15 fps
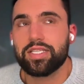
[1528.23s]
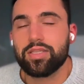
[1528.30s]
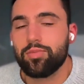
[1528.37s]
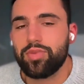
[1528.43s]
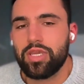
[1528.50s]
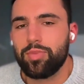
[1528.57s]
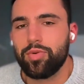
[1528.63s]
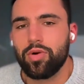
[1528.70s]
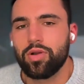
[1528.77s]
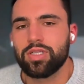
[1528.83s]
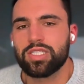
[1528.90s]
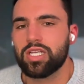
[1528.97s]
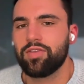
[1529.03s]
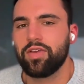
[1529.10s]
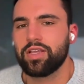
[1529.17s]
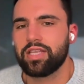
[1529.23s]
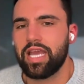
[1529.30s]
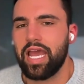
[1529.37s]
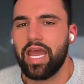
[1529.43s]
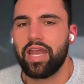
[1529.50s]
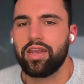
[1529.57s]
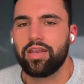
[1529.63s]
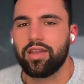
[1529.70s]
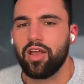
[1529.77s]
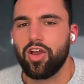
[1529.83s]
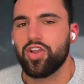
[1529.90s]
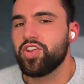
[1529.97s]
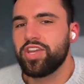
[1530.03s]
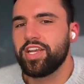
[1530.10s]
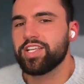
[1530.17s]
like meet some people and stuff like
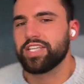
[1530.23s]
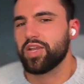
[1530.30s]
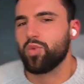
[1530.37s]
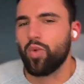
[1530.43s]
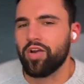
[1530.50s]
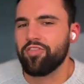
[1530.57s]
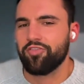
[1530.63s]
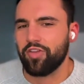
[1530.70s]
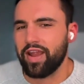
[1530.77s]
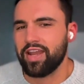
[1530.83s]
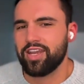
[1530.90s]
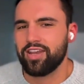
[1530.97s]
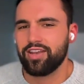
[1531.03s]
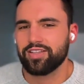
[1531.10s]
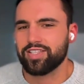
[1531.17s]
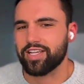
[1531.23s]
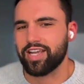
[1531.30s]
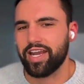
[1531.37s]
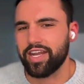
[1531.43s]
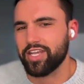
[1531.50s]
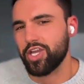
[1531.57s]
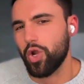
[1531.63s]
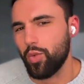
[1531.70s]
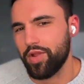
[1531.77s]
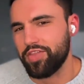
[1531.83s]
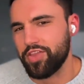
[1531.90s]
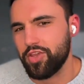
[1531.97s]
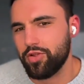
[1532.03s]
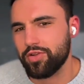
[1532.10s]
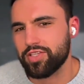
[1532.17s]
that. And all you need is like one friend to kind
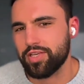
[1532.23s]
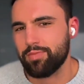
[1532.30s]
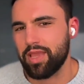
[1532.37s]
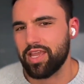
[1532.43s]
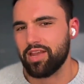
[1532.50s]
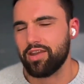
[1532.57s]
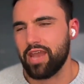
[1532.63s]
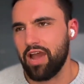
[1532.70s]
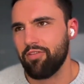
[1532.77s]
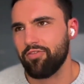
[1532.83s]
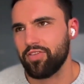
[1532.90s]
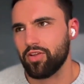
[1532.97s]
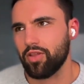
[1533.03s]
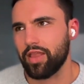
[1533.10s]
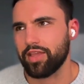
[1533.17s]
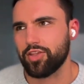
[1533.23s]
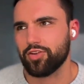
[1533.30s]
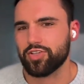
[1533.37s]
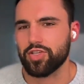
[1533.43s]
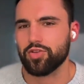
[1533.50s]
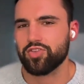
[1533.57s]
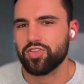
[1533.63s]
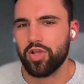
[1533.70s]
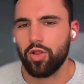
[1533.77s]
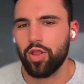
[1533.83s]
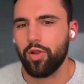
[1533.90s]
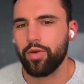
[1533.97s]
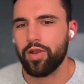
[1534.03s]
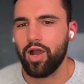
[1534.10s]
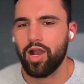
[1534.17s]
of go with you to make it not feel like you're so
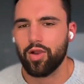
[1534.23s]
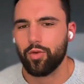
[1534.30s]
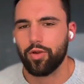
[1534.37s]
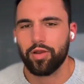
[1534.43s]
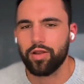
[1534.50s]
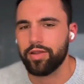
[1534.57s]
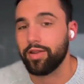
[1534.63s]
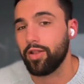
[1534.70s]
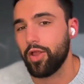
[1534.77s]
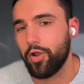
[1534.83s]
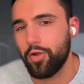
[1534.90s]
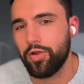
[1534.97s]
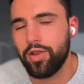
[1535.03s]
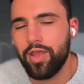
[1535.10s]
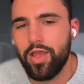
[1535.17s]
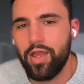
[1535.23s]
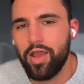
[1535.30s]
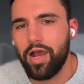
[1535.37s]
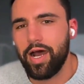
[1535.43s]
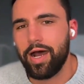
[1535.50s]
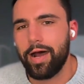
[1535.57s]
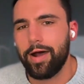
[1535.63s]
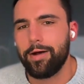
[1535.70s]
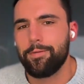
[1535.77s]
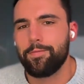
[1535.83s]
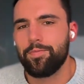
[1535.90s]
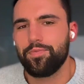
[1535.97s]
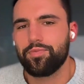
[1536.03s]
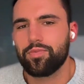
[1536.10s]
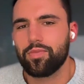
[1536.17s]
solo and awkward and alone.
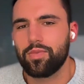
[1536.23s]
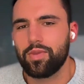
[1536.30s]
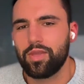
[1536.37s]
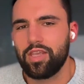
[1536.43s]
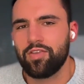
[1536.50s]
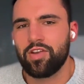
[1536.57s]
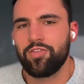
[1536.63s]
Um,